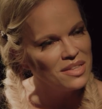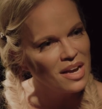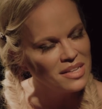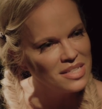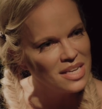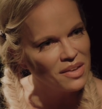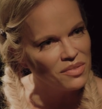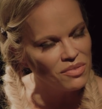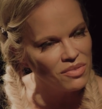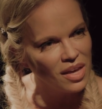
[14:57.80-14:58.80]
the idea and
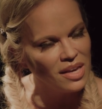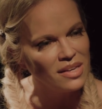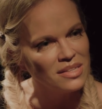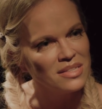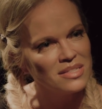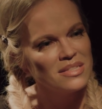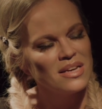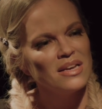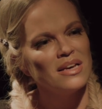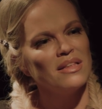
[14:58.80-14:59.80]
the things
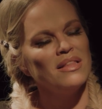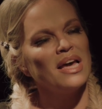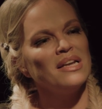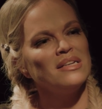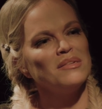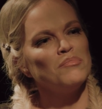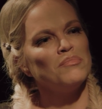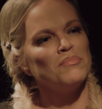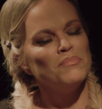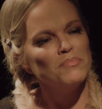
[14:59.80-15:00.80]
then
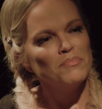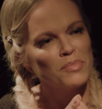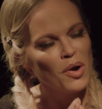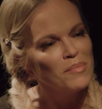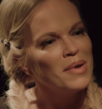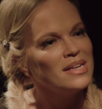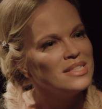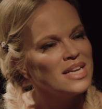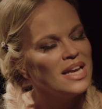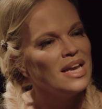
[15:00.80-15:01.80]

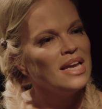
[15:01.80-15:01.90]
permeating